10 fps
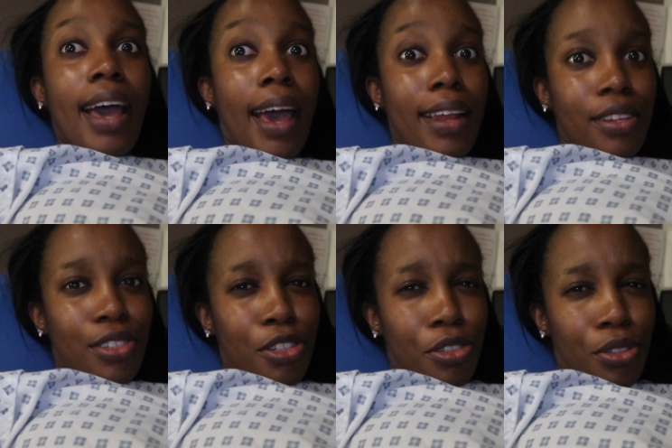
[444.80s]
i had a
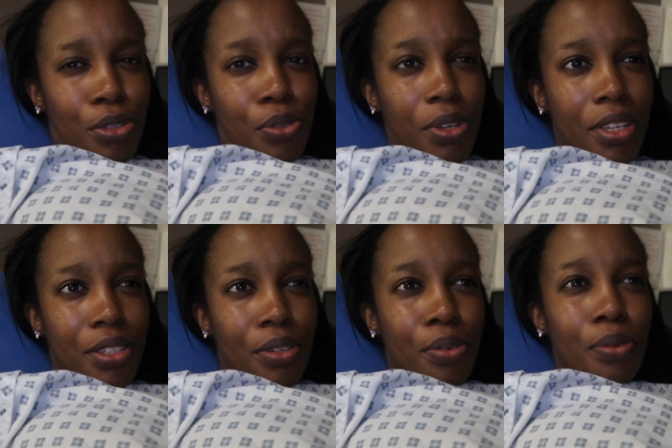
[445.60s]
surgery two
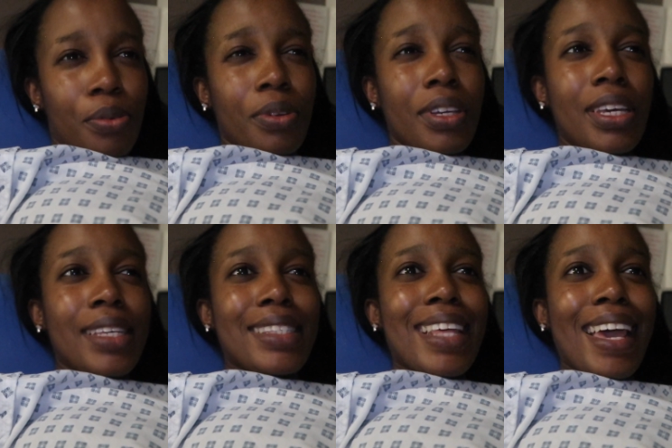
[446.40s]
years ago
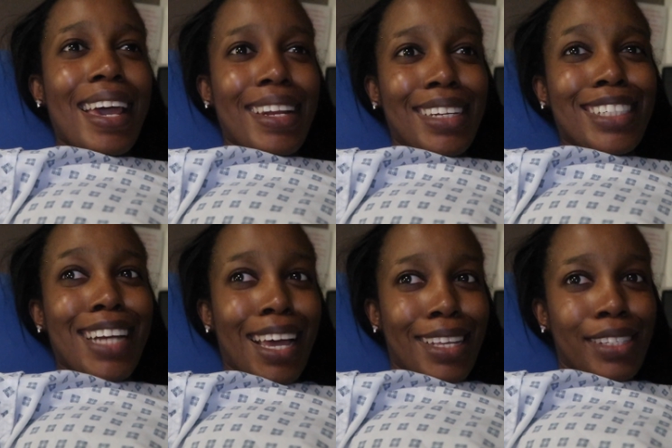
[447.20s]
is there any
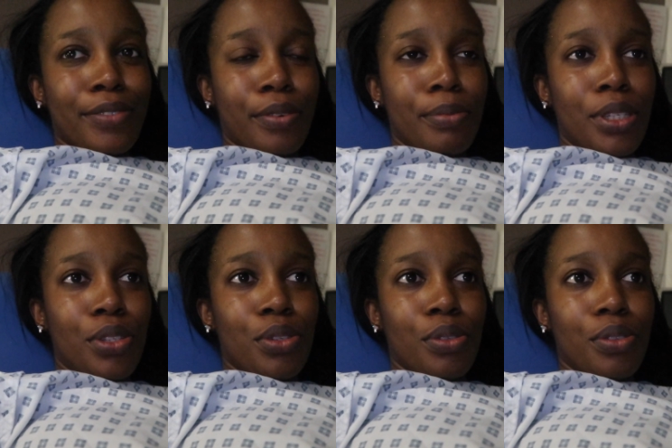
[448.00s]
chance for me
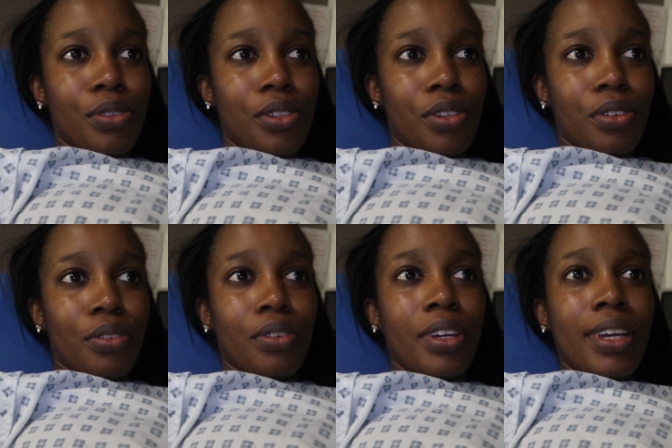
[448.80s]
to you
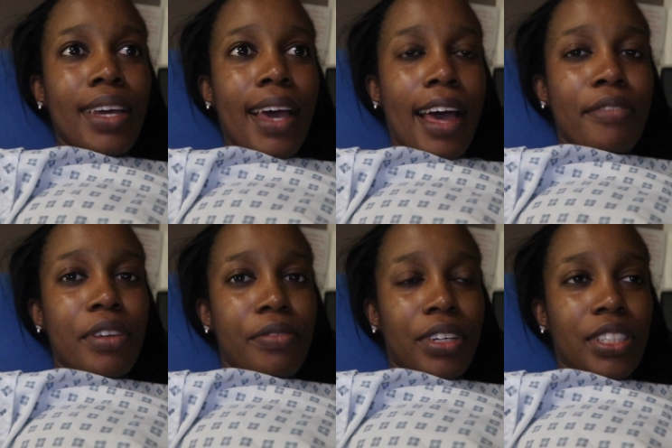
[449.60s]
know have
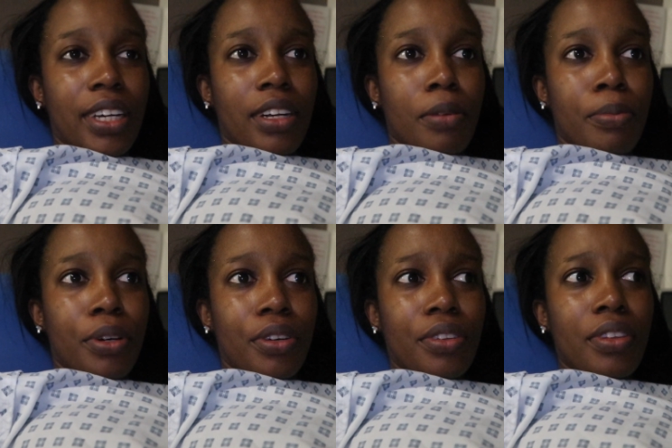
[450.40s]
a vaginal
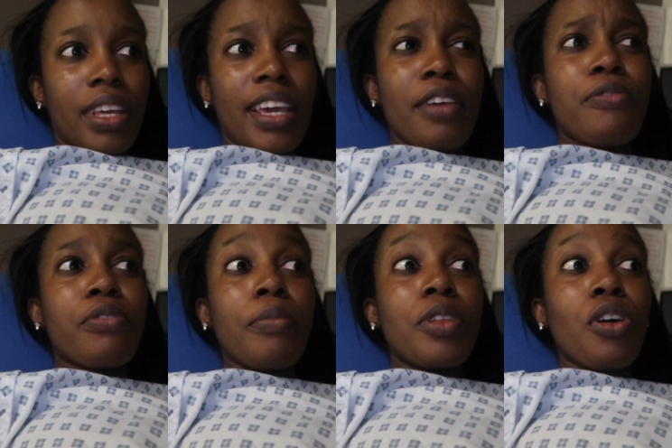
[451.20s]
birth if
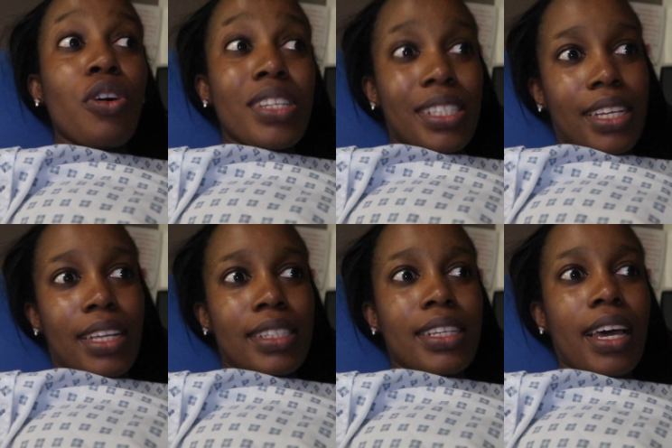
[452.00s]
from the
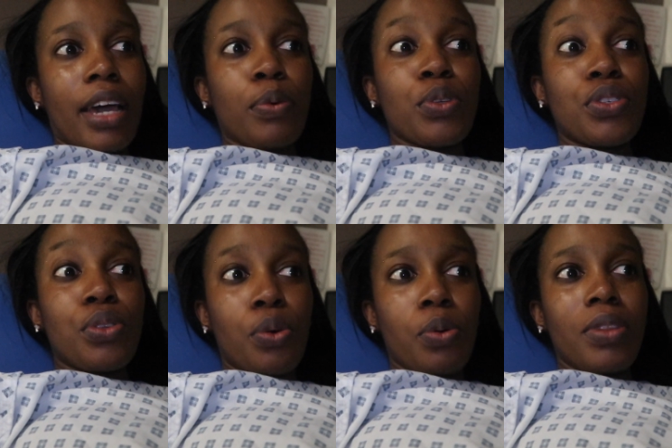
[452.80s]
onset i was
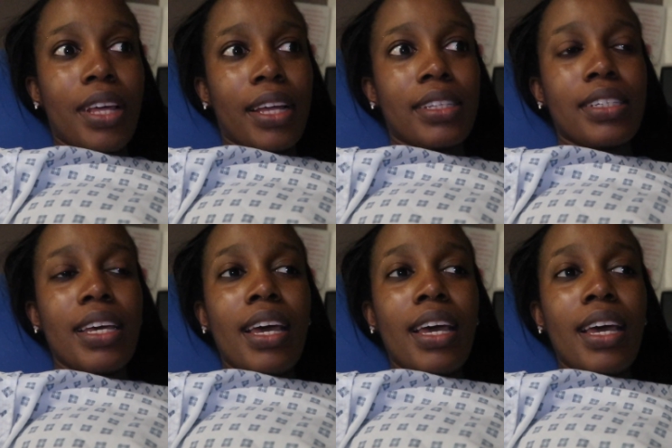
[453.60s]
told that